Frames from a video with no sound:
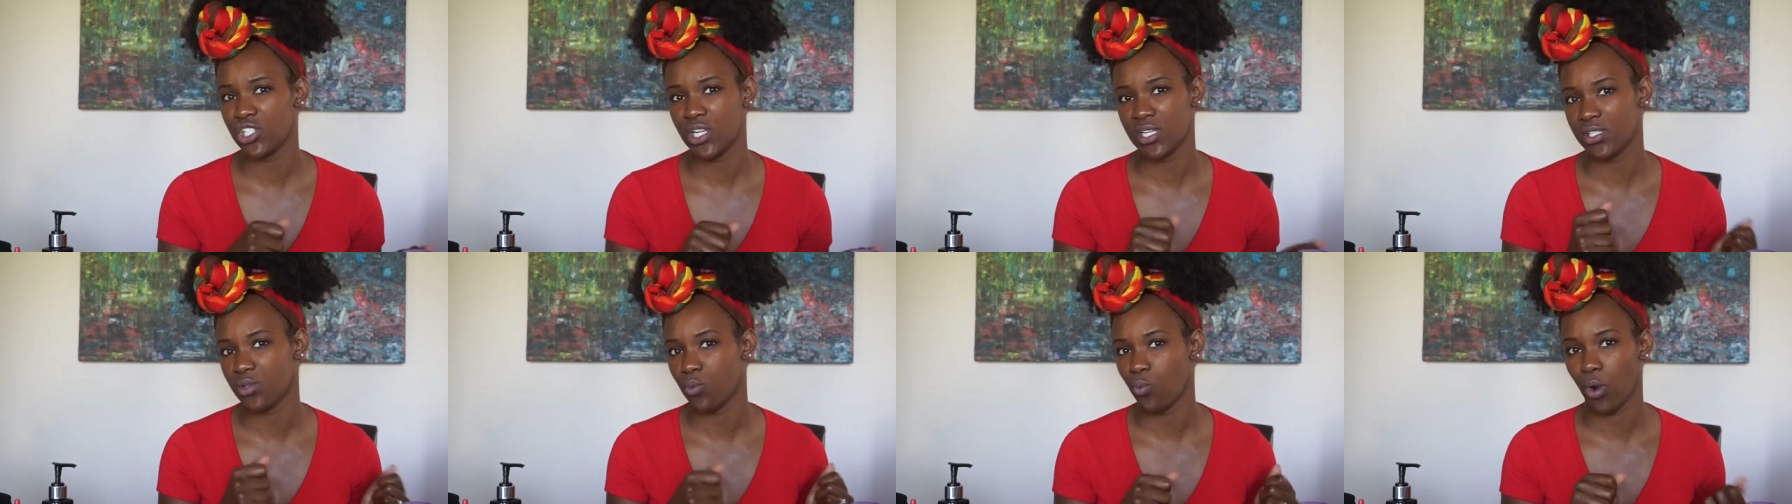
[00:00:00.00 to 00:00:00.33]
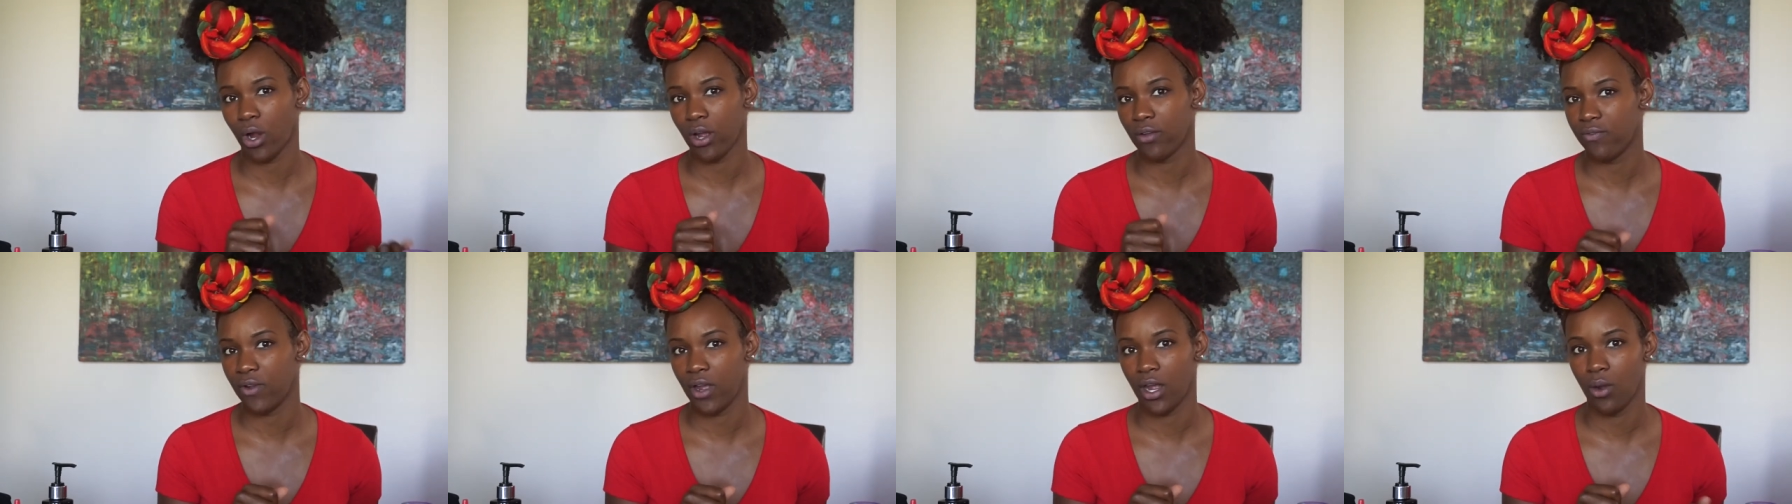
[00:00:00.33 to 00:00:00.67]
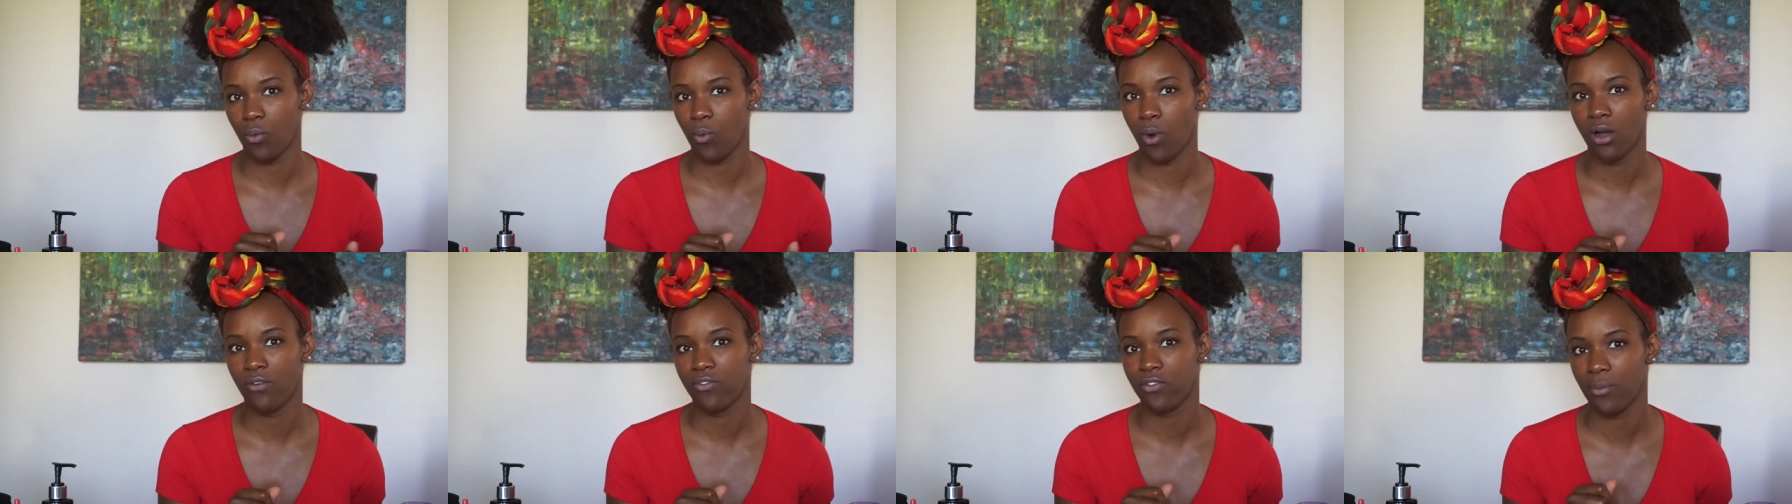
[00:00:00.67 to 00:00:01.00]
doesn't work
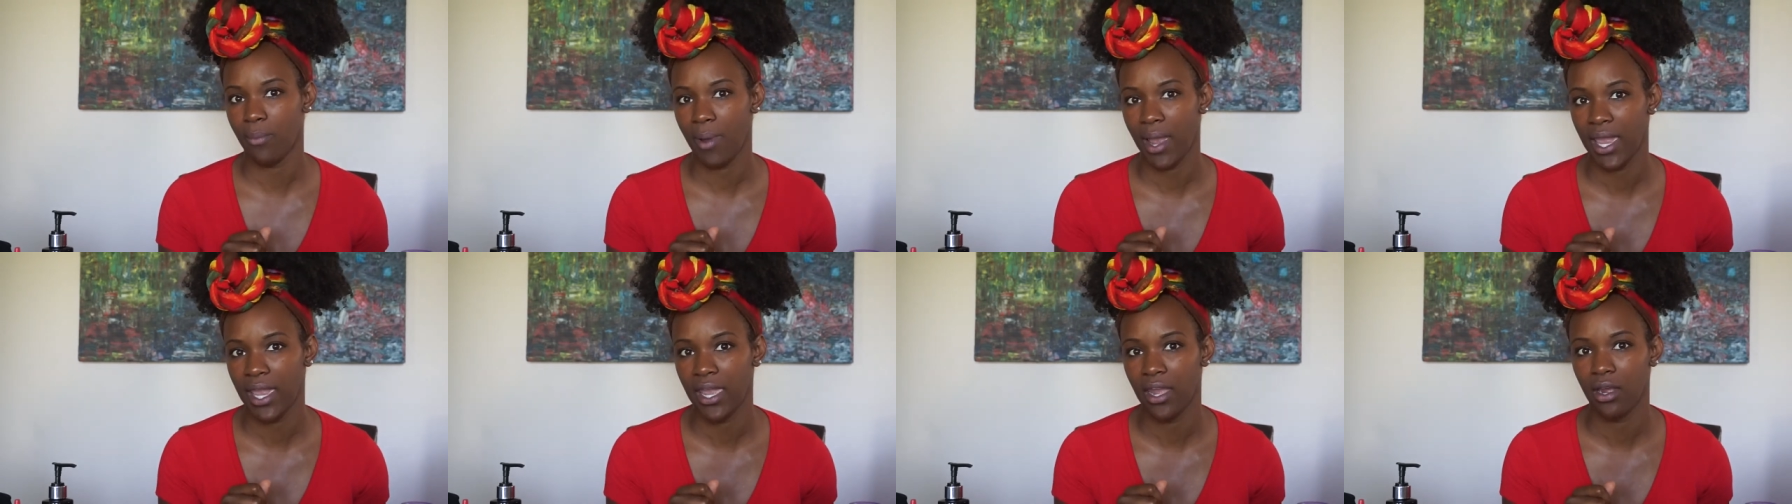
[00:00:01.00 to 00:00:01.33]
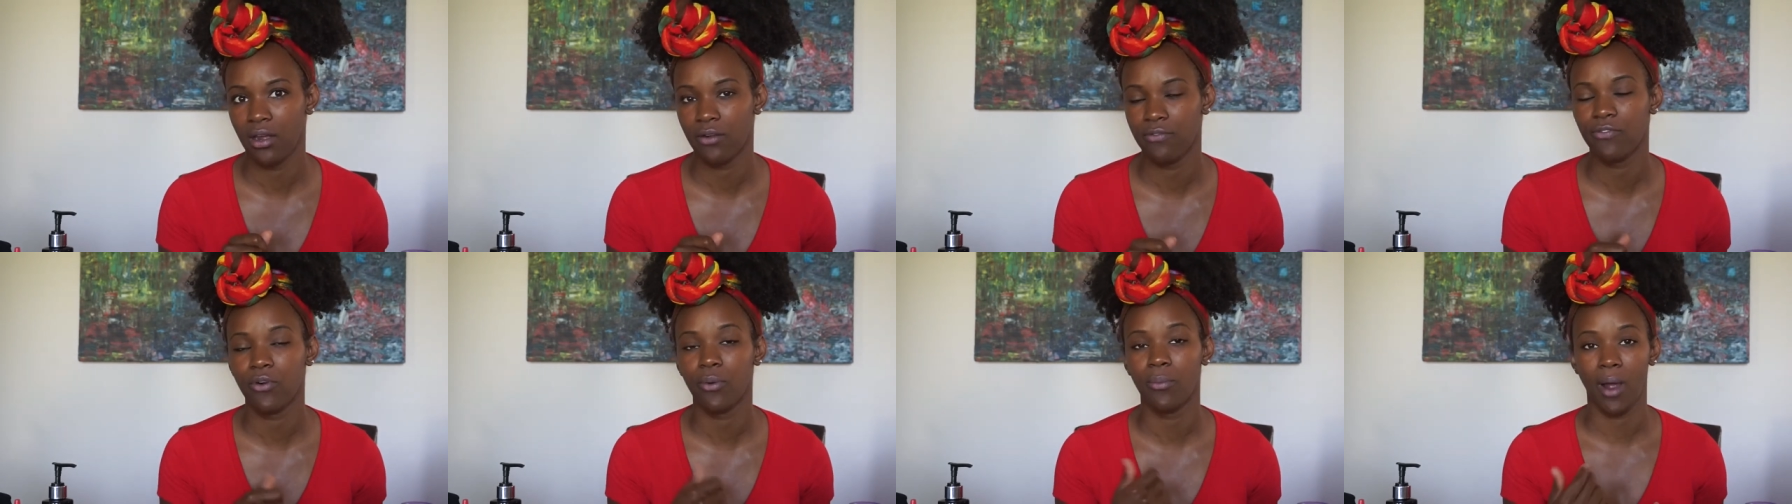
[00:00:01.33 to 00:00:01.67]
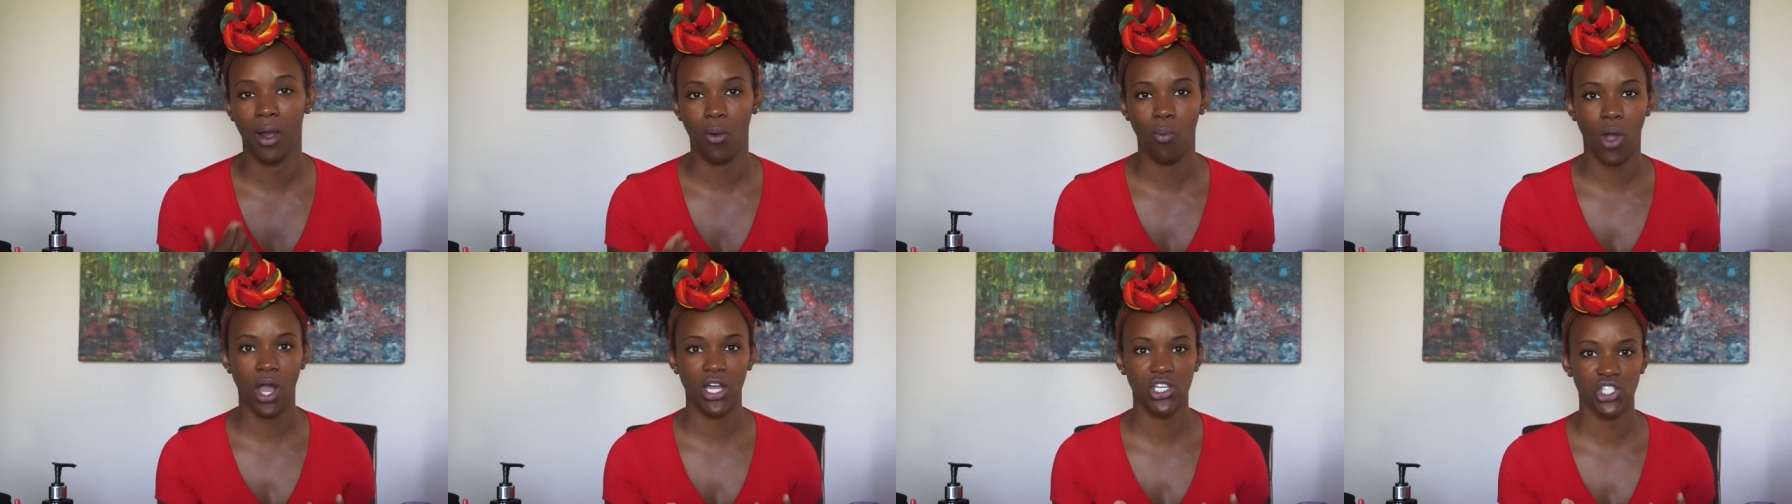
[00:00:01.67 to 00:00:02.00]
very well for my hair for
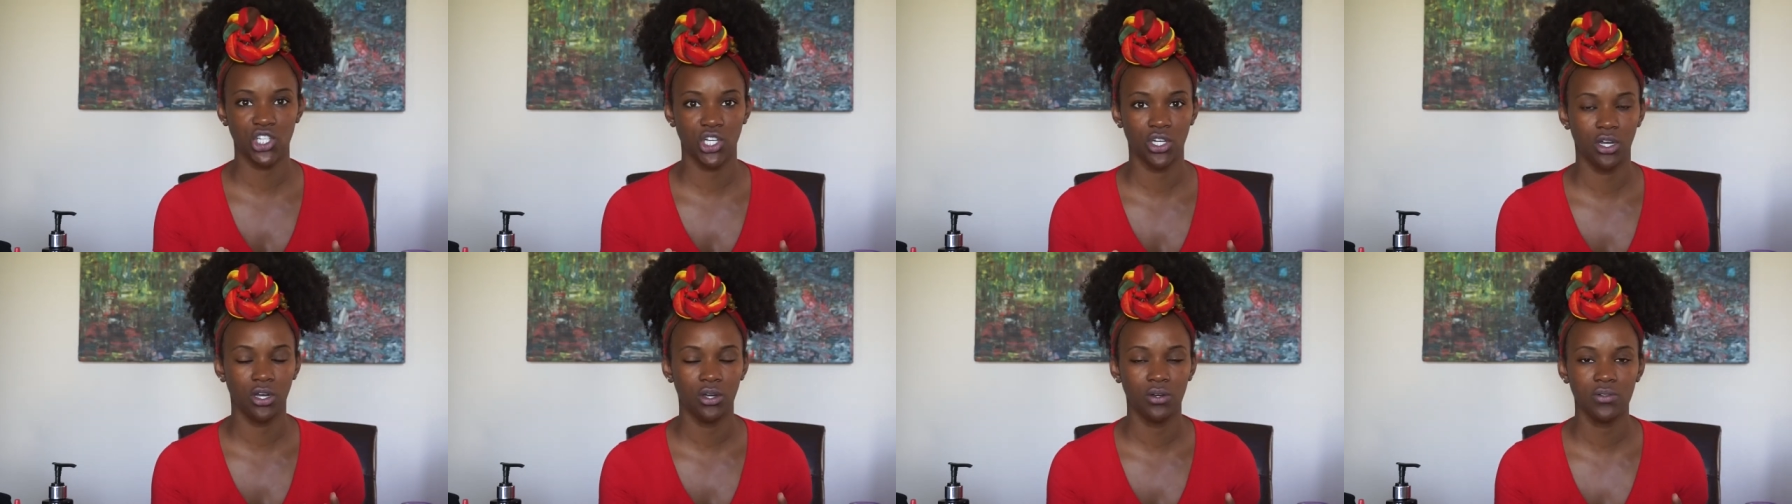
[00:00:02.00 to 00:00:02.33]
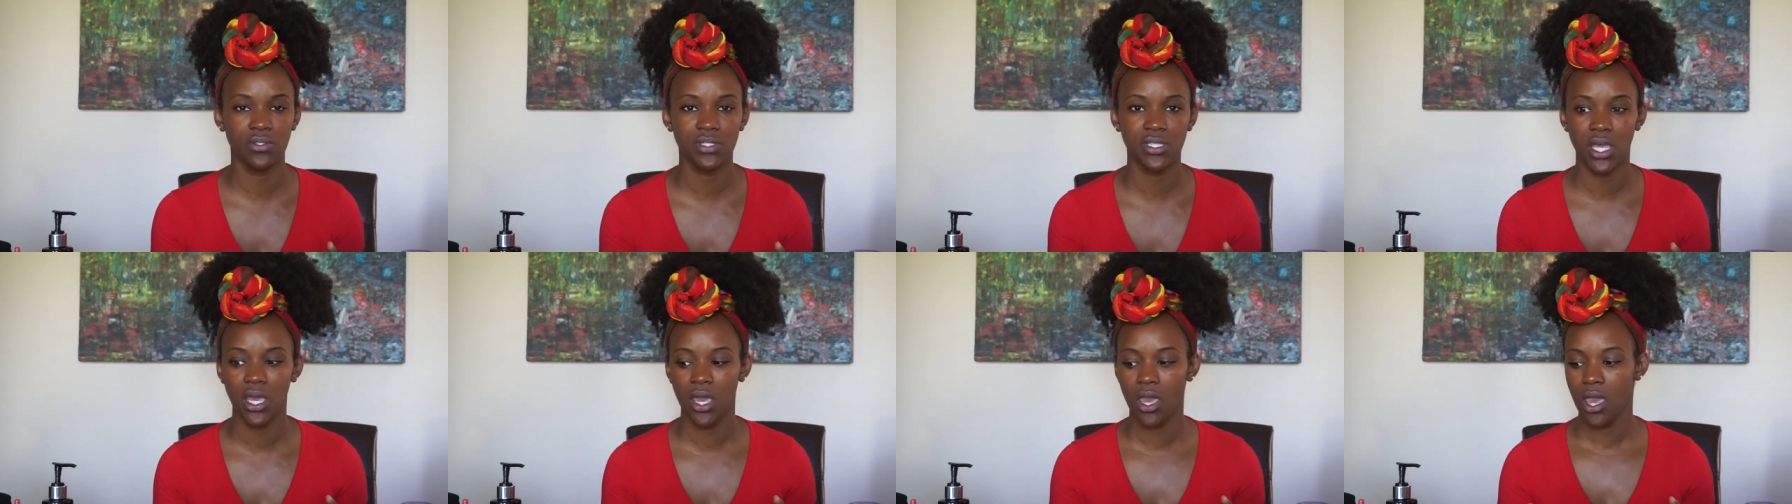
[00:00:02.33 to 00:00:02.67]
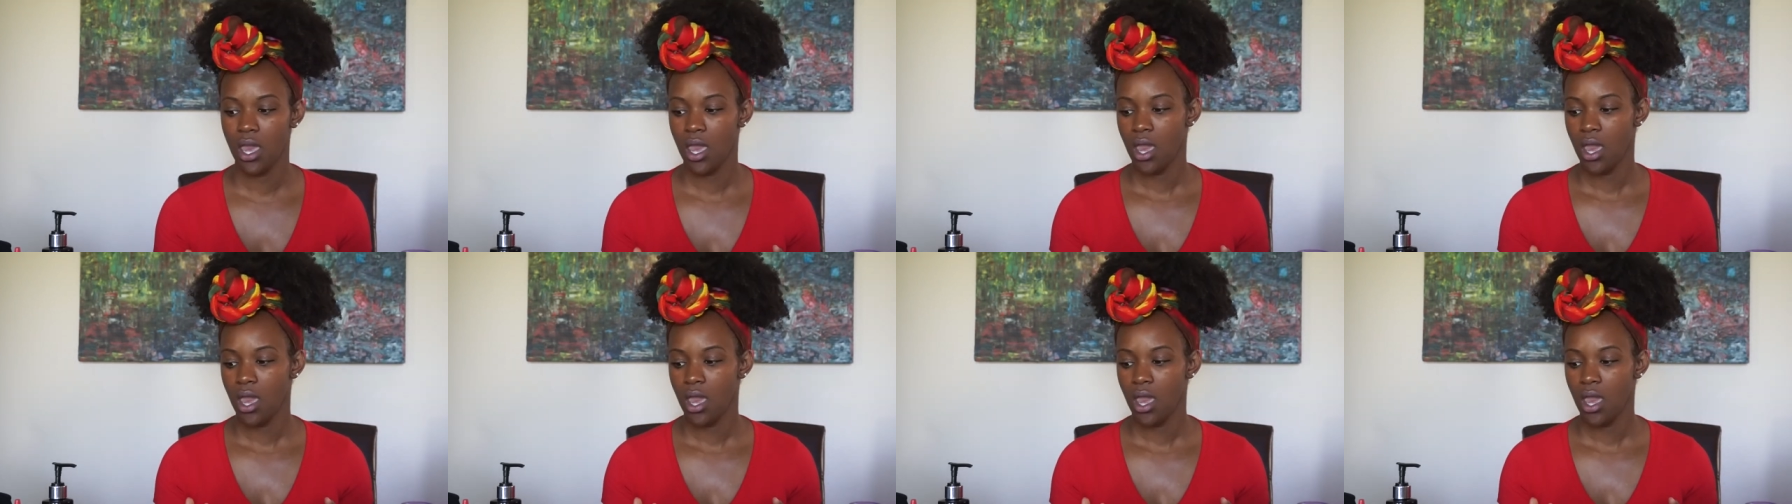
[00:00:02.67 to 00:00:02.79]
my wash and goes.